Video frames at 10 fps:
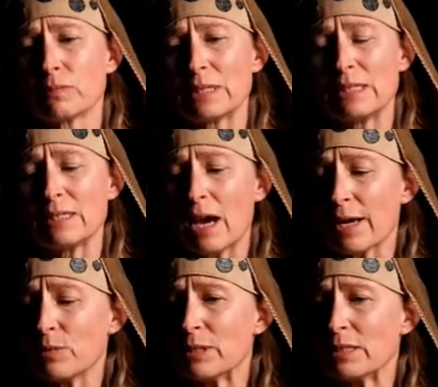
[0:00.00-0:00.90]
He died
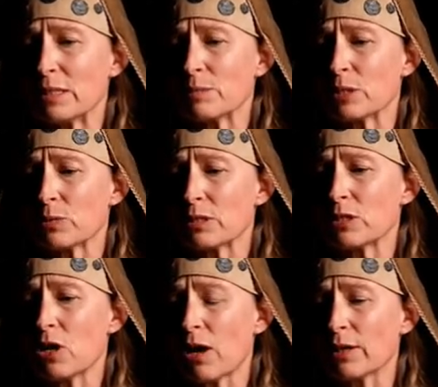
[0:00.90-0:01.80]
when Dismas was a
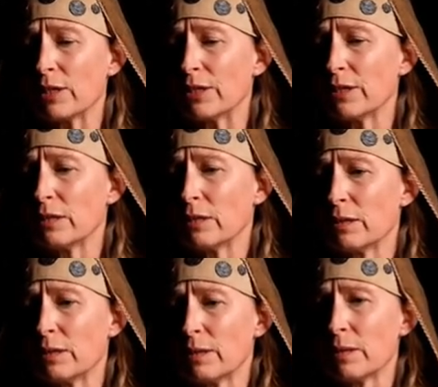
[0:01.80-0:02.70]
toddler.
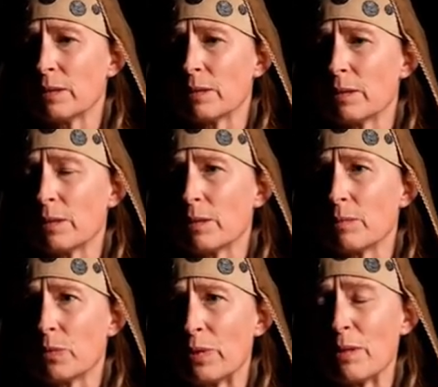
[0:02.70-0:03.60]

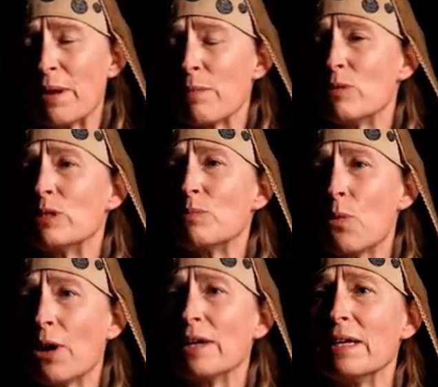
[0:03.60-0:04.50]
But when the baby was
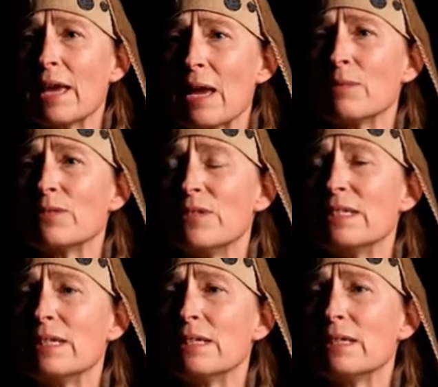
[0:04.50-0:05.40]
born, he came to
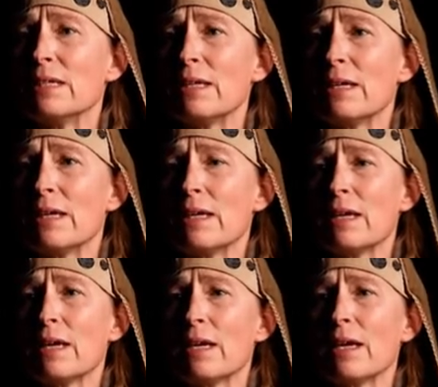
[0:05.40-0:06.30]
visit,
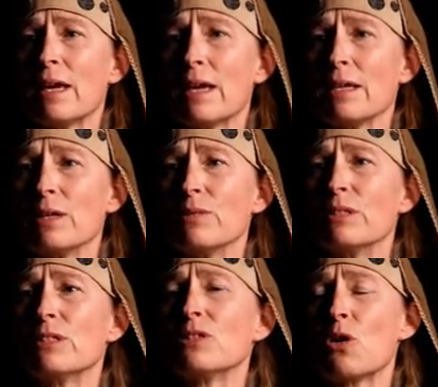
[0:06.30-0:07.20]
and he was
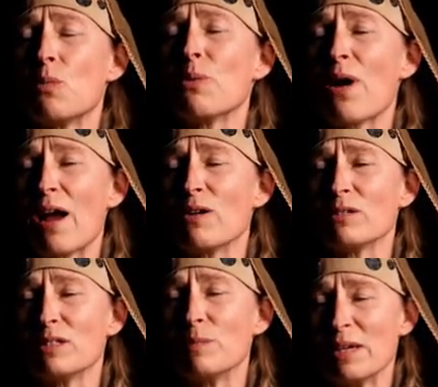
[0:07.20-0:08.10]
so proud
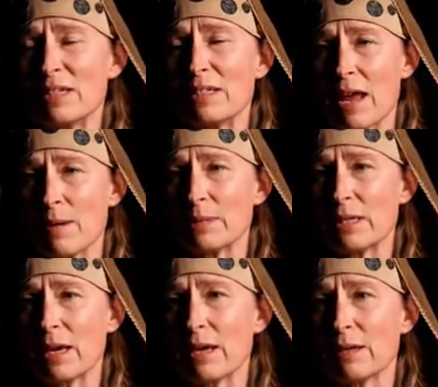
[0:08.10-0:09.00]
to be his
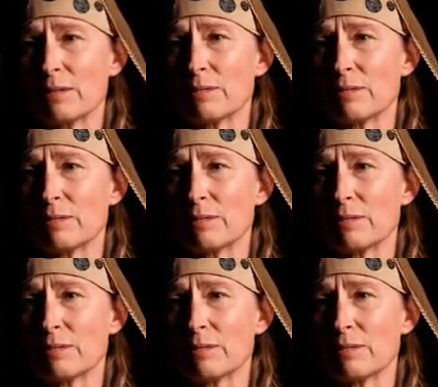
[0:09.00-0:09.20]
namesake.